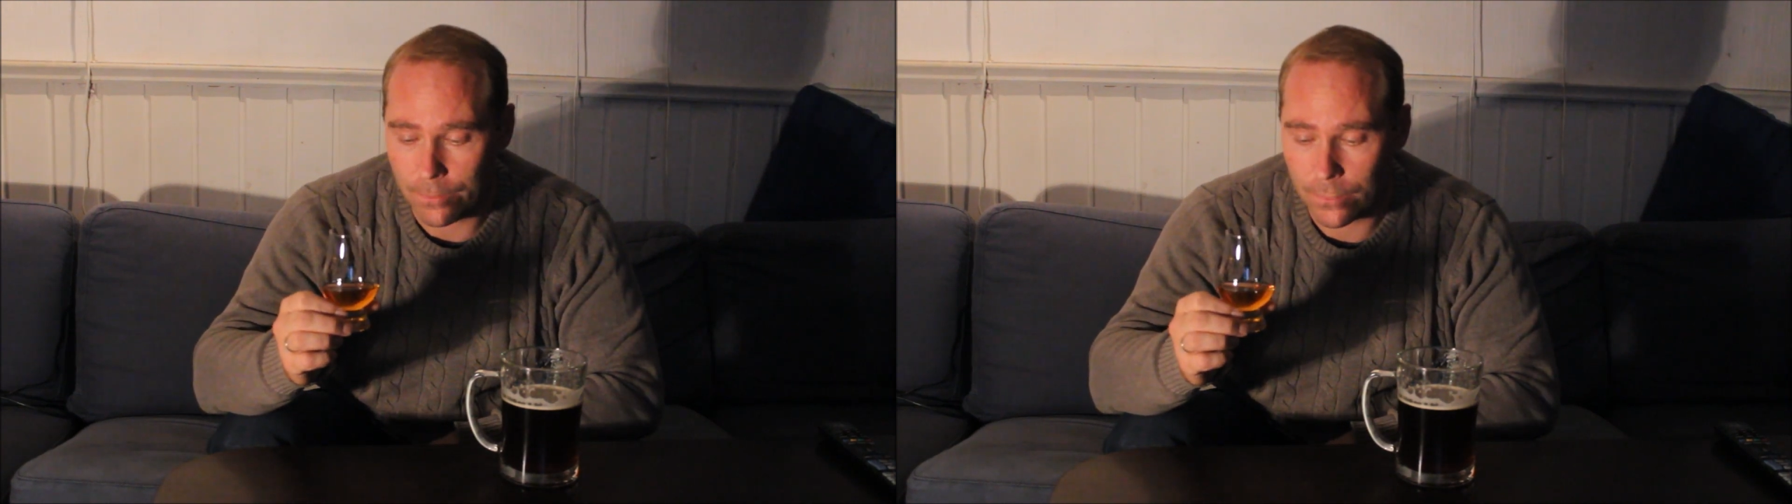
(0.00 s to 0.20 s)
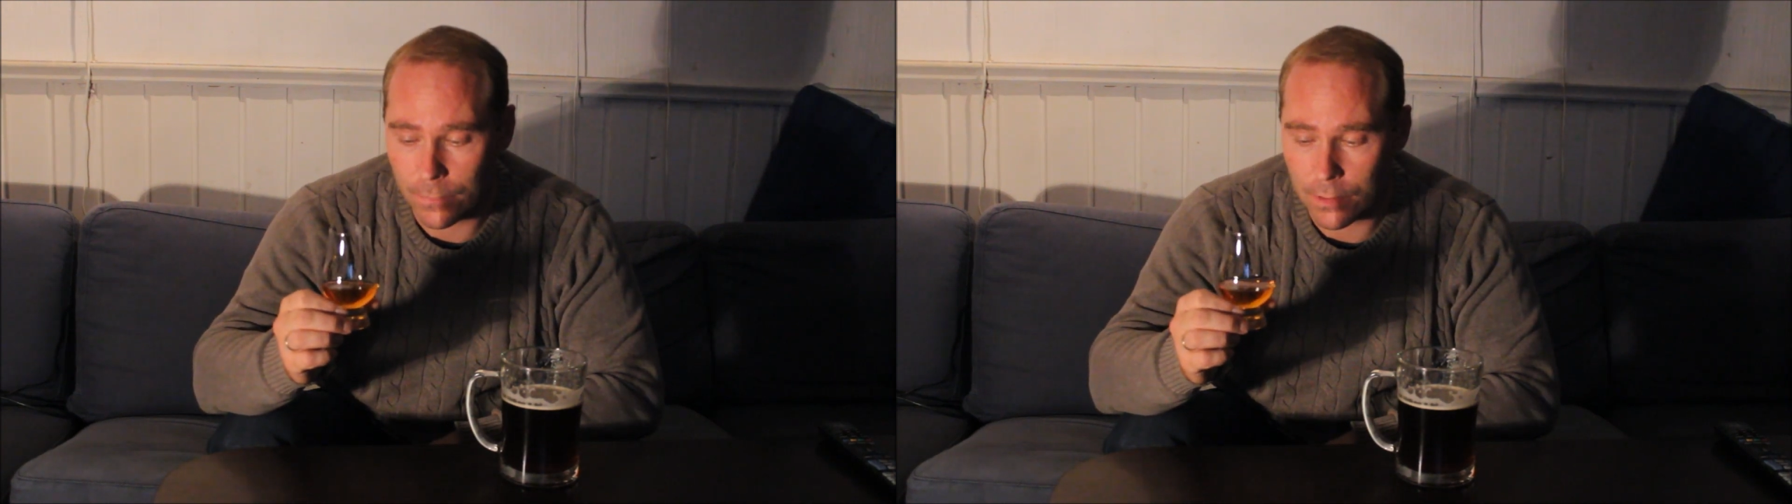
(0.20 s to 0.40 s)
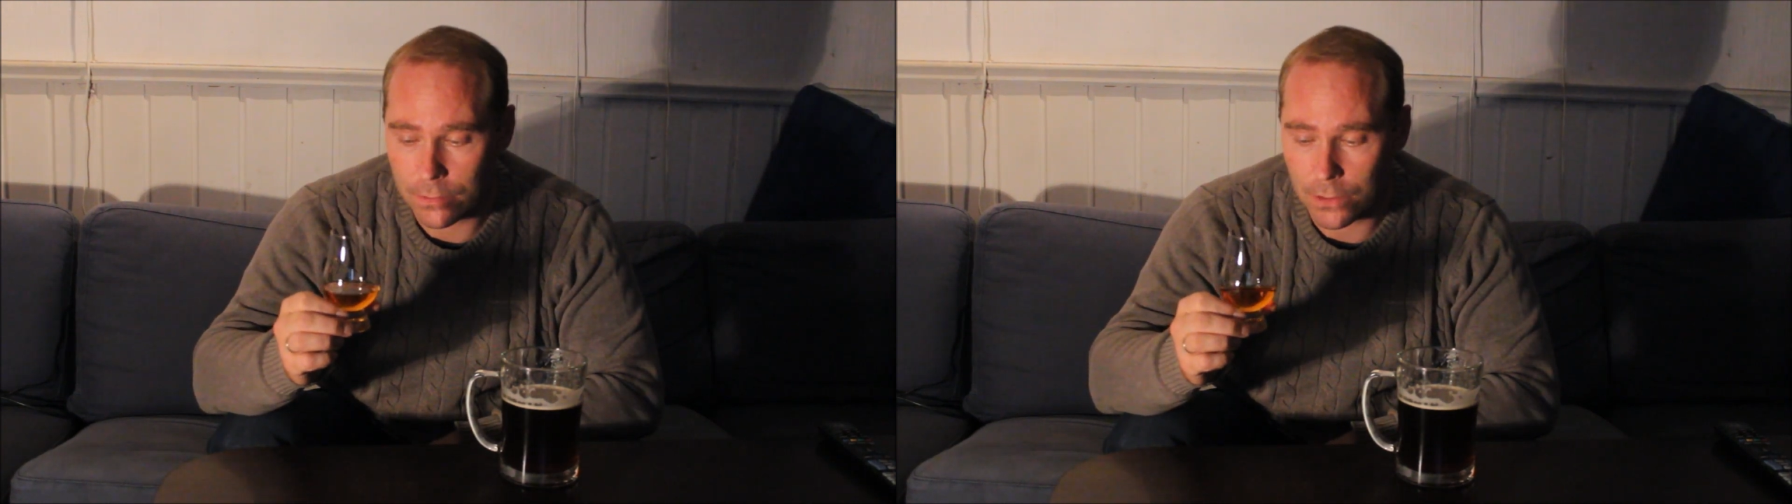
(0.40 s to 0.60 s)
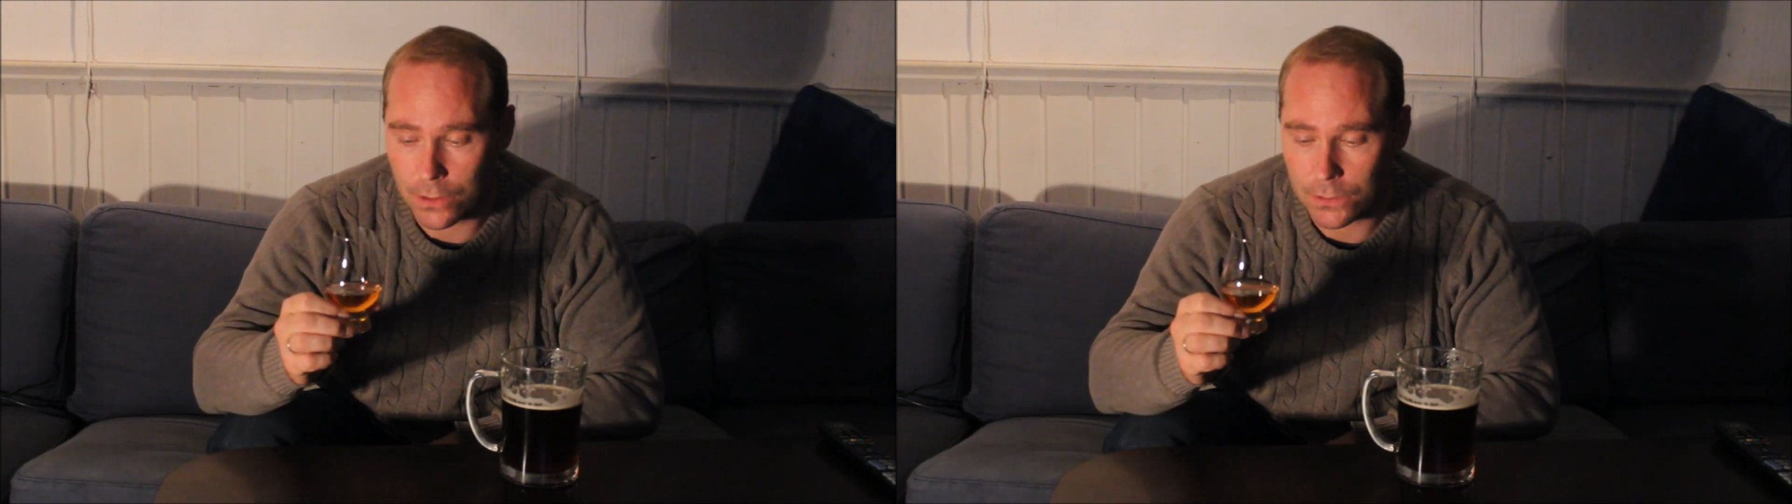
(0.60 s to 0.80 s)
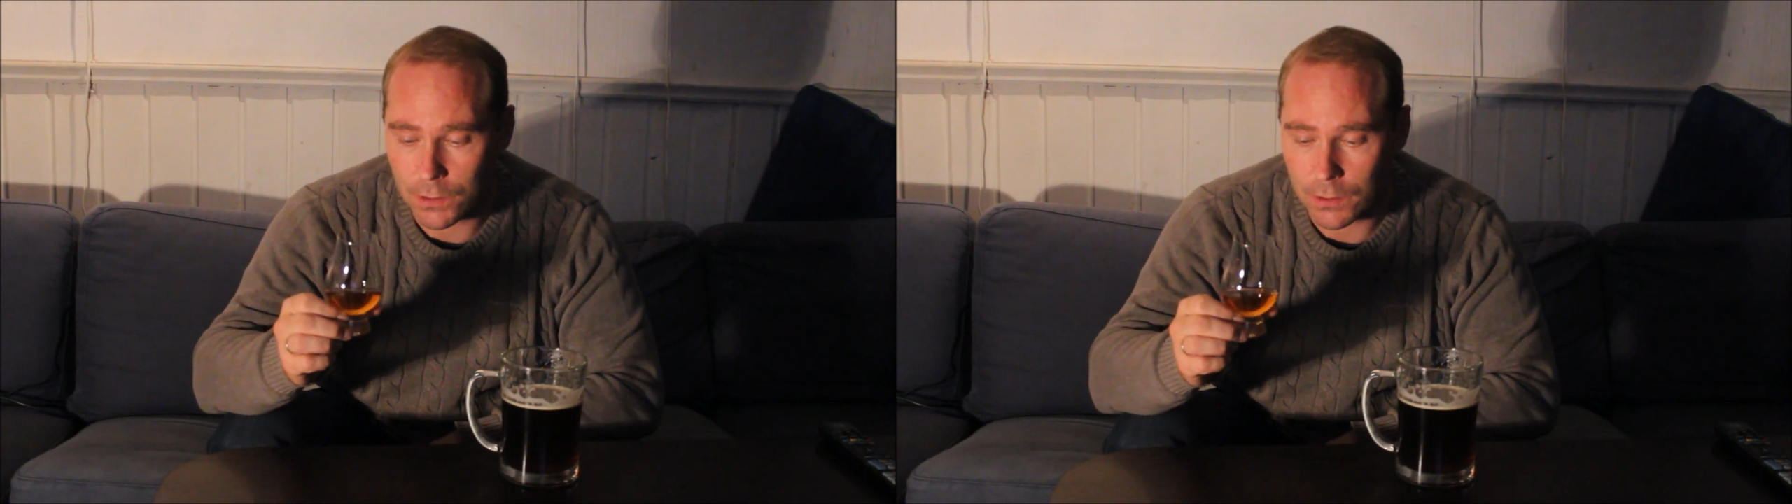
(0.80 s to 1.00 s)
This
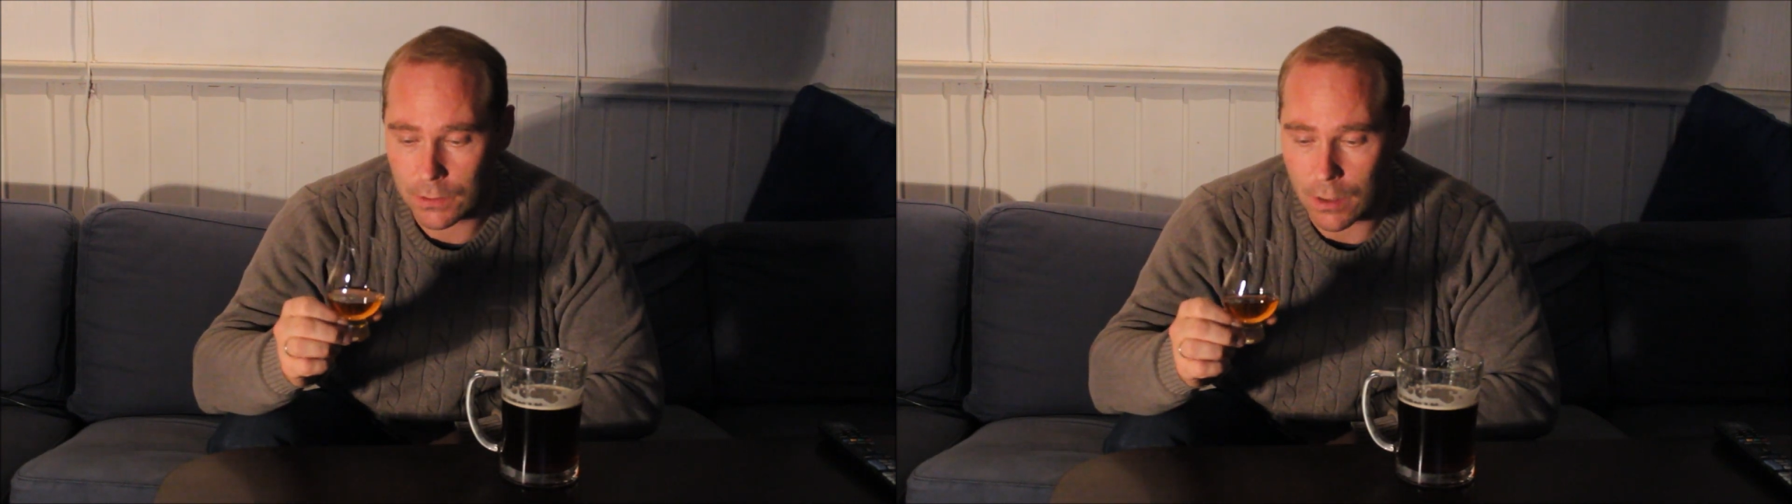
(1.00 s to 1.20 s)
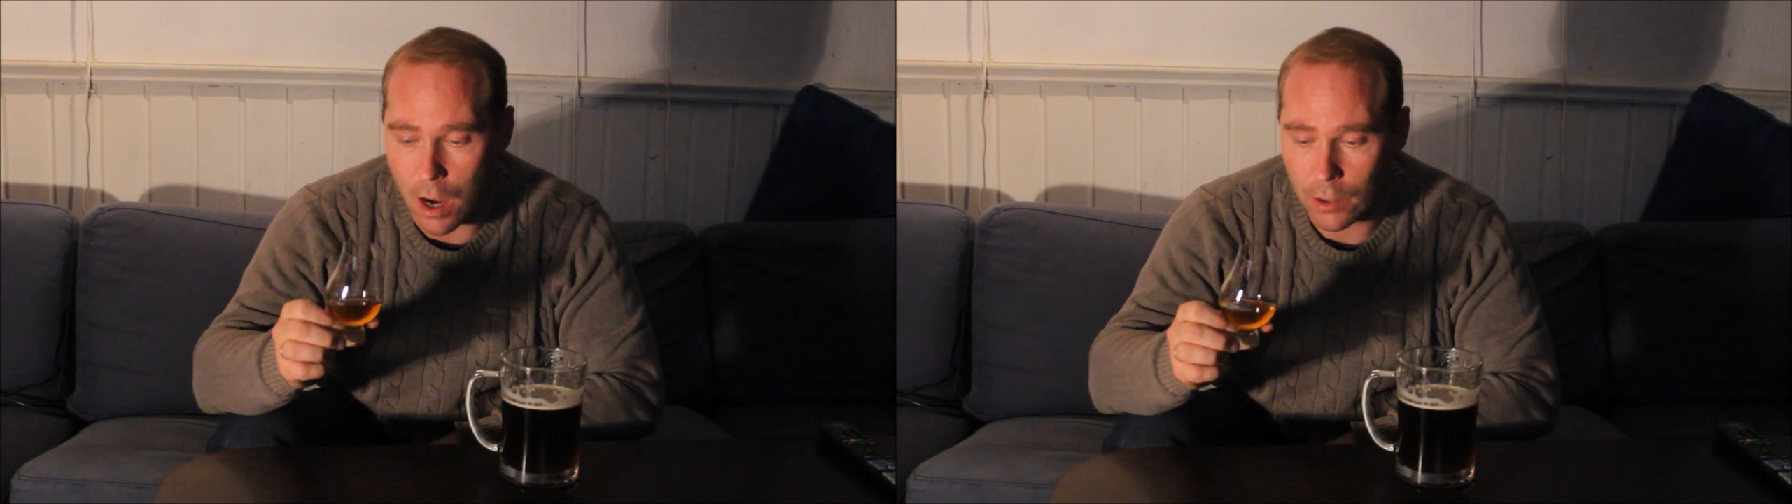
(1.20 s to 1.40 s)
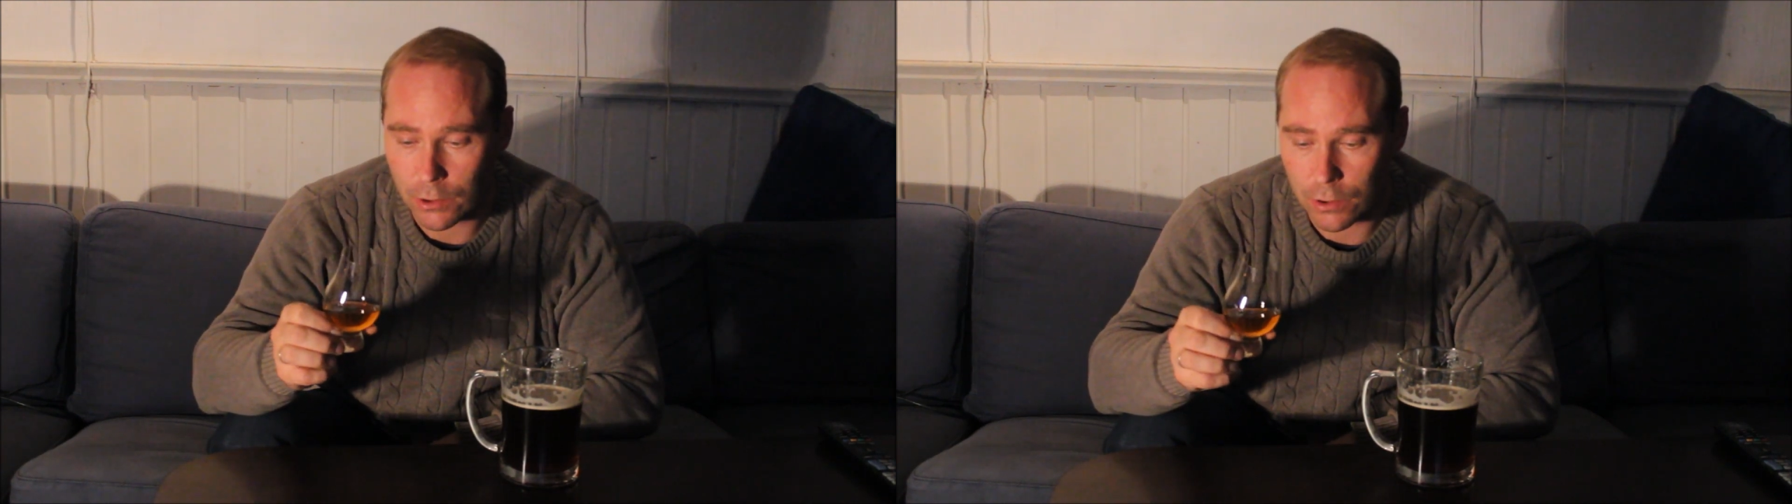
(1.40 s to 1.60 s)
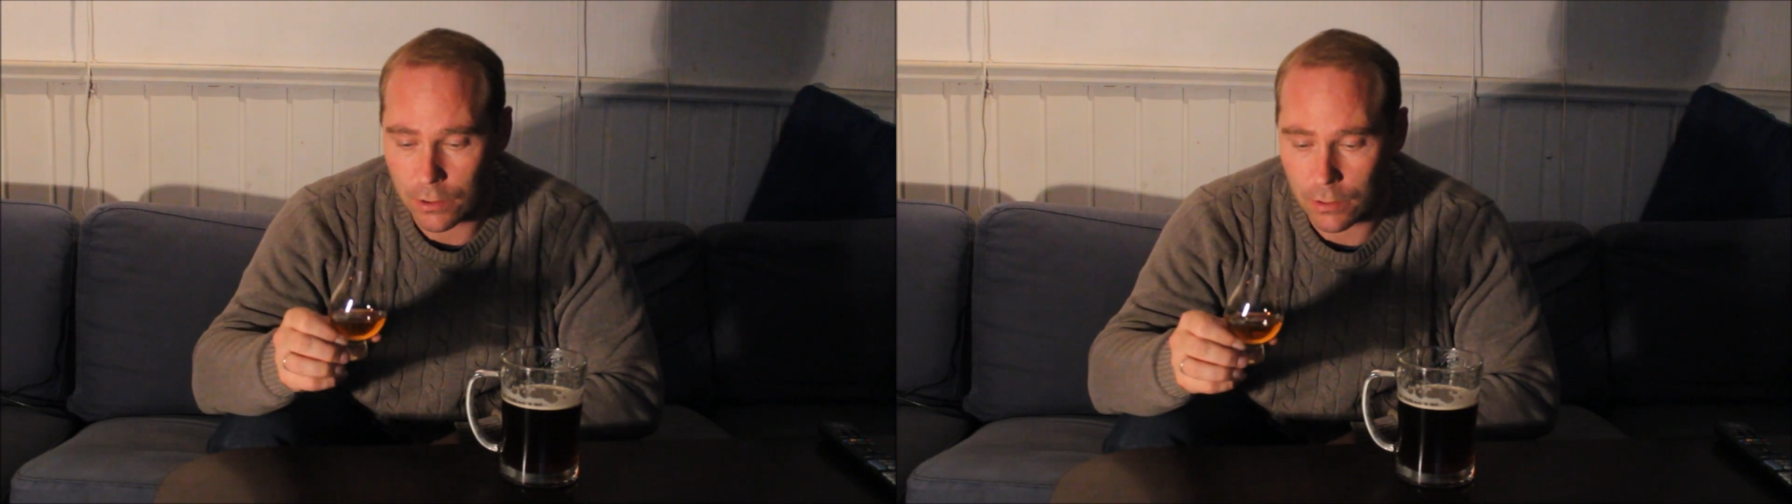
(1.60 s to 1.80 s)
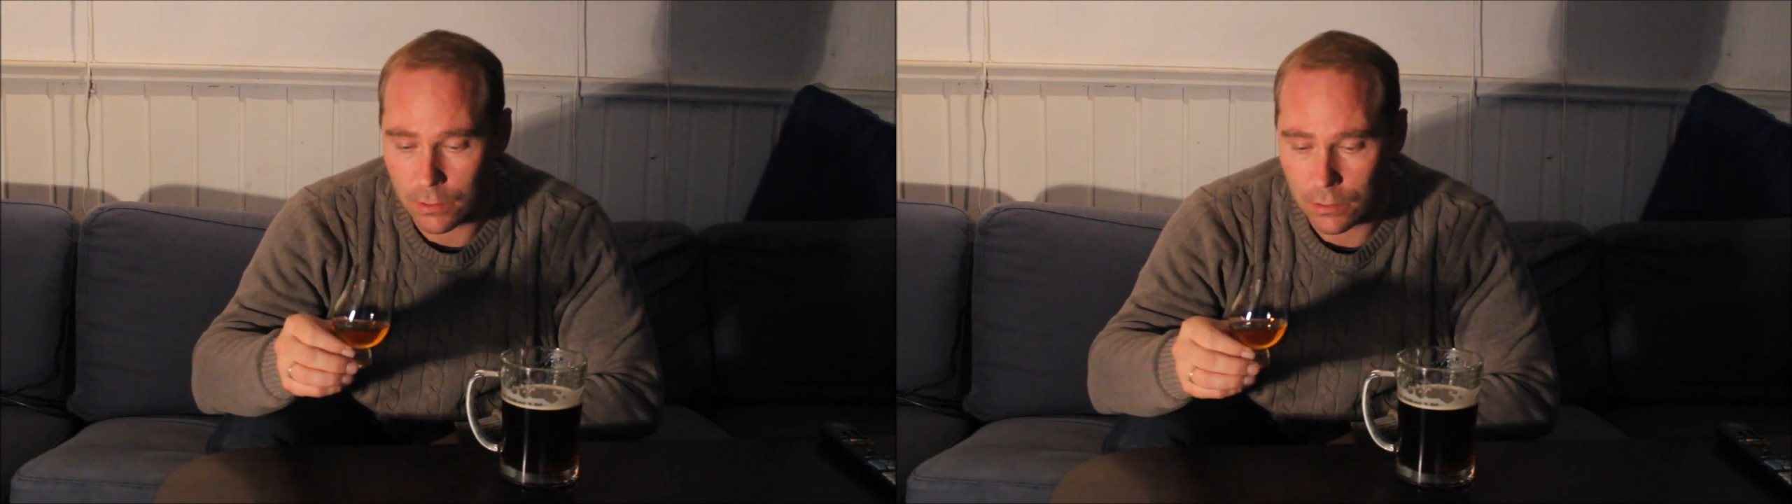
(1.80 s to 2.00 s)
is a Scotch.